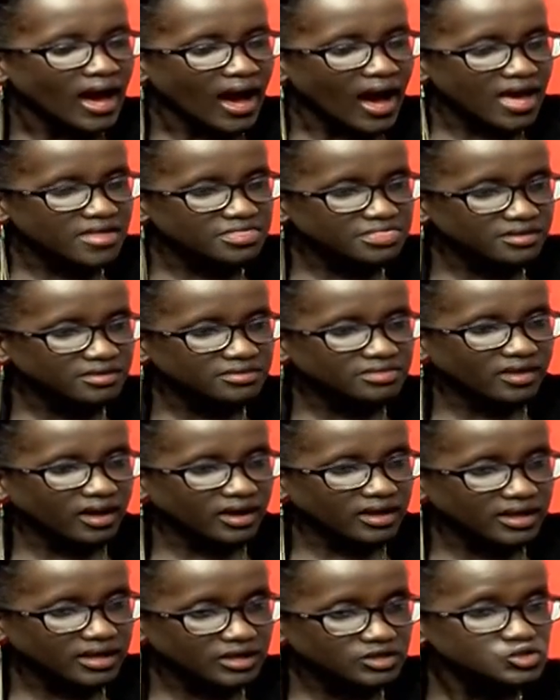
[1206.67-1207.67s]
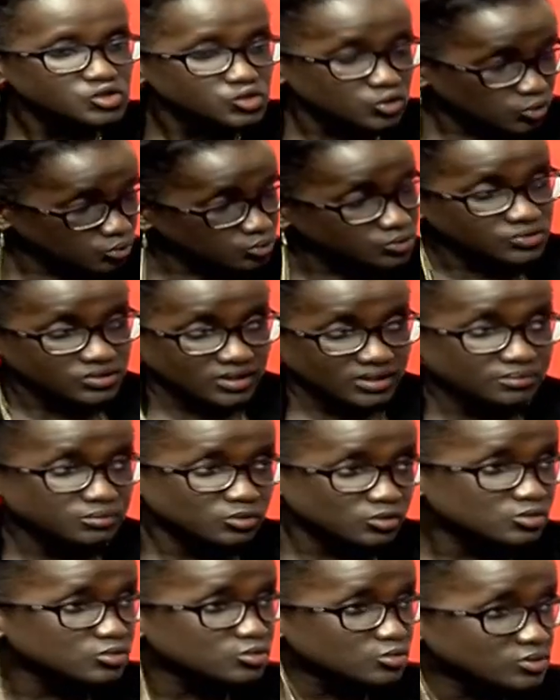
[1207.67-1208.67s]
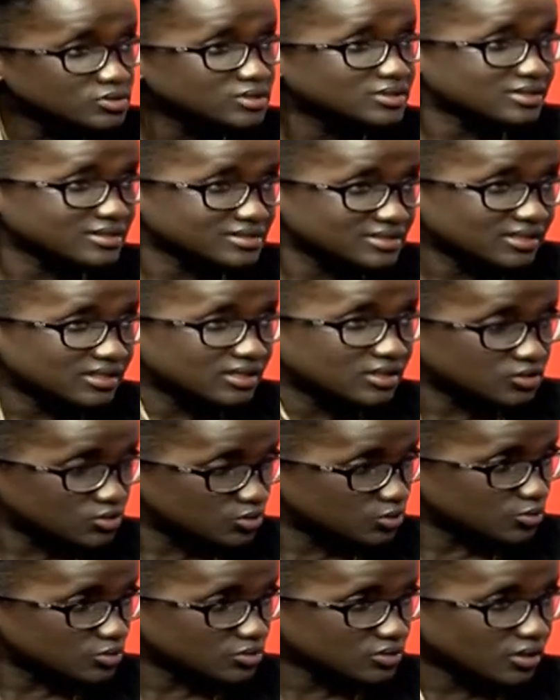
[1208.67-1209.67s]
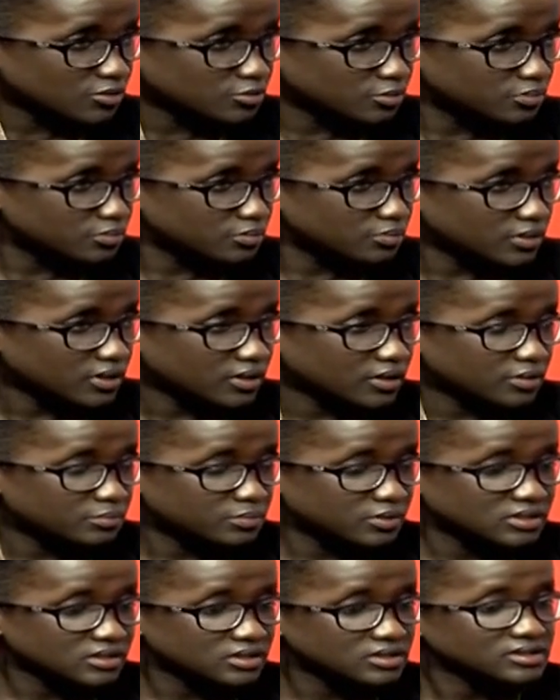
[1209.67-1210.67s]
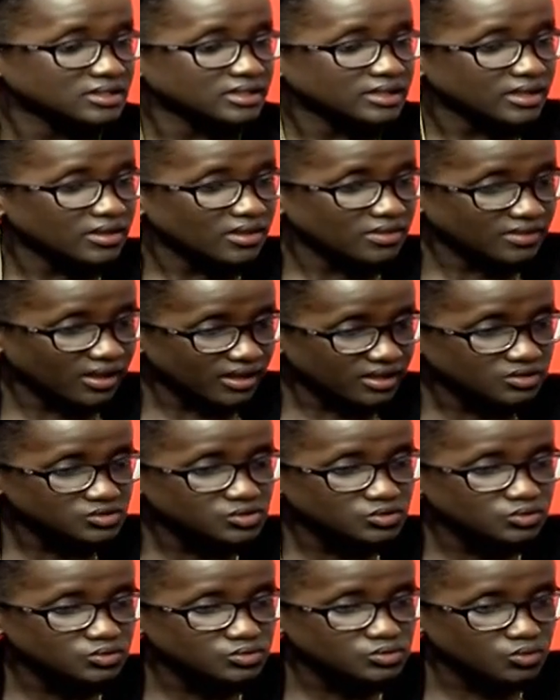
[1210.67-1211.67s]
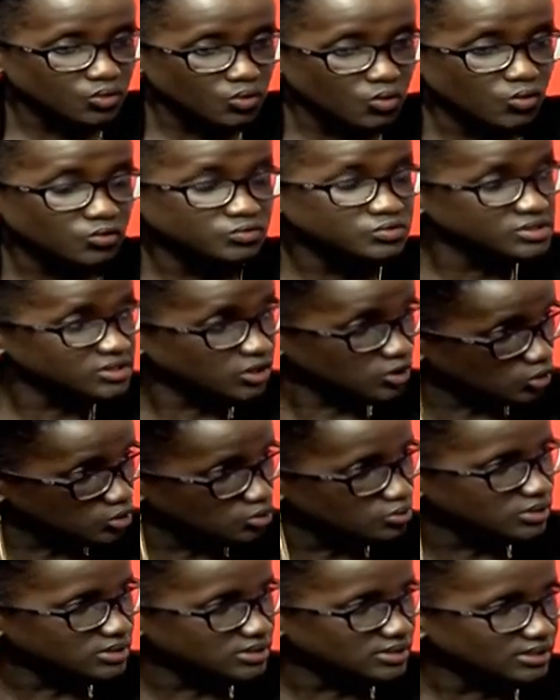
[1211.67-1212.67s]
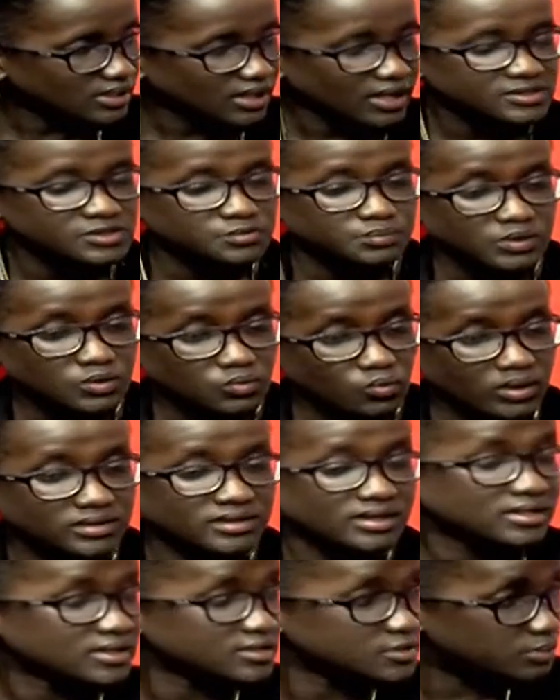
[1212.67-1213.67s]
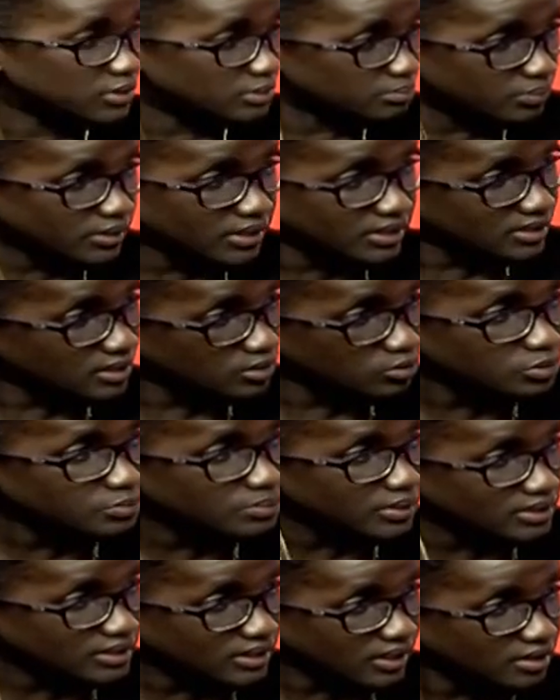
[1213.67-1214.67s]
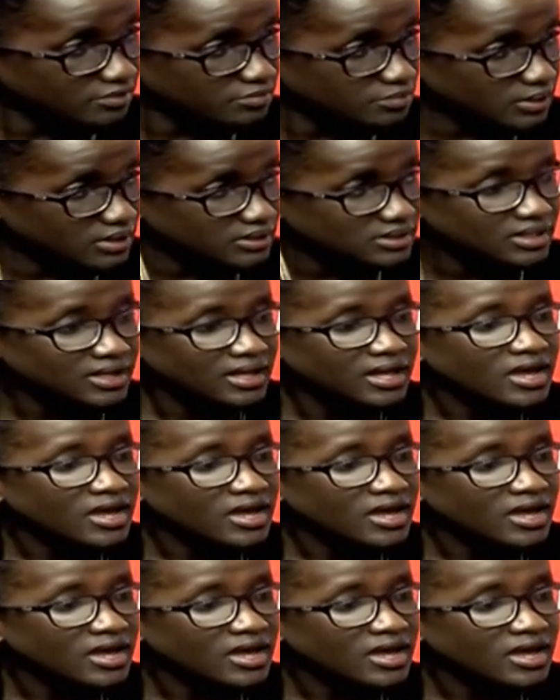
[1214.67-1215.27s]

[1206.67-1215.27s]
I think the excuse, and I'm going to use it as an excuse, kind of, uh, the excuse of security has been one that has been played a lot by the government.